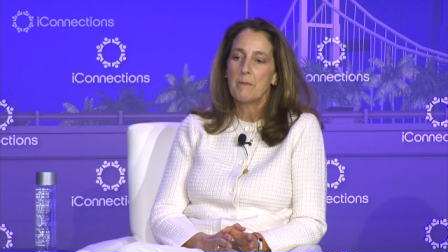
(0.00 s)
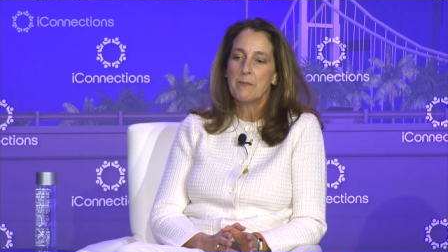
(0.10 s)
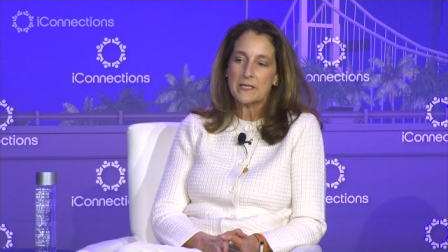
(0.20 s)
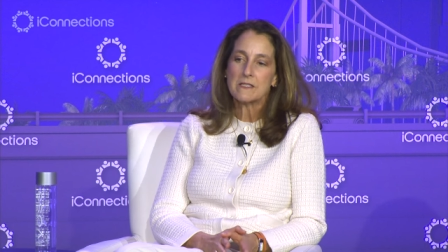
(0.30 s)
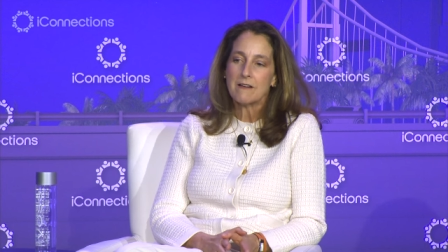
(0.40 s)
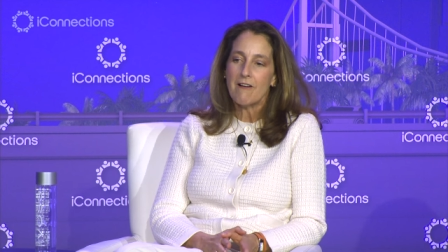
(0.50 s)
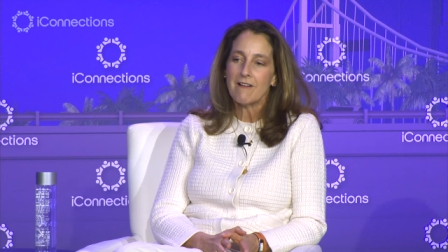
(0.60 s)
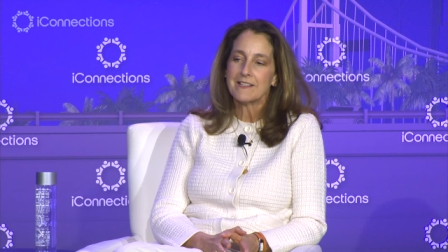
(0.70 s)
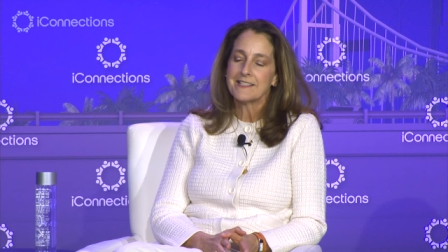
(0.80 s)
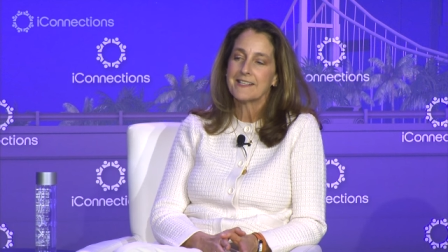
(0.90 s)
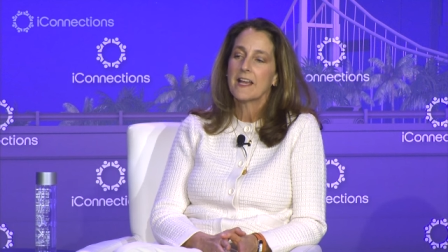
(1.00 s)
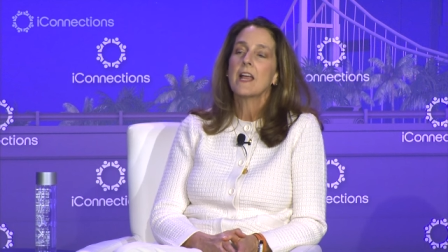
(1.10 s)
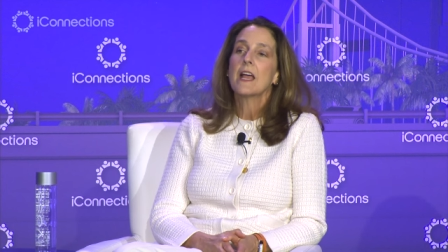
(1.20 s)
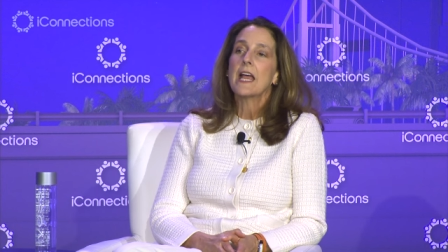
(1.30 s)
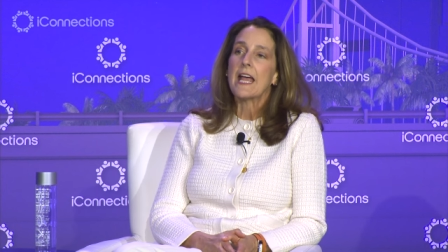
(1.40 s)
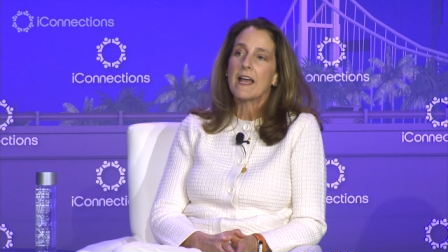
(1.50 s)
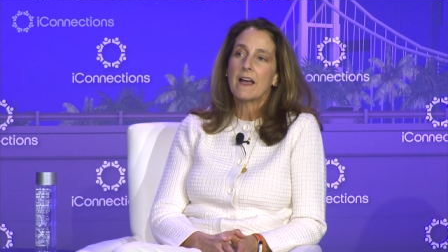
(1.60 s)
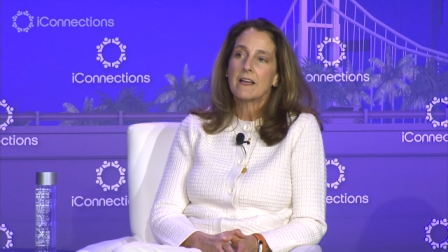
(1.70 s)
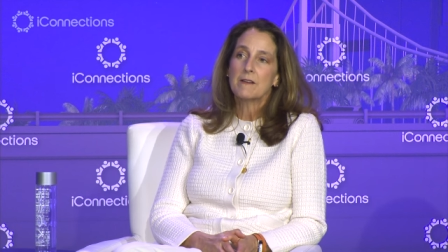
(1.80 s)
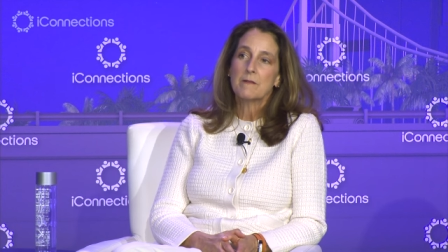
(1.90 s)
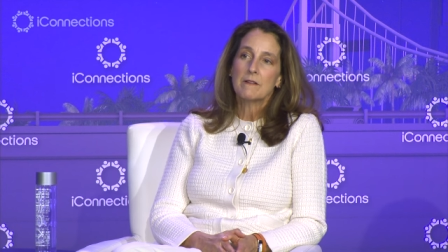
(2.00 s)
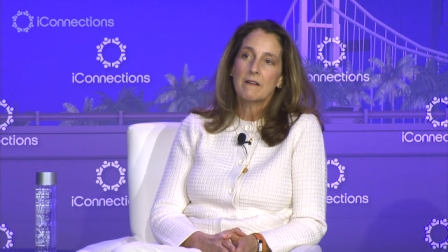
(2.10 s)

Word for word: pick stocks and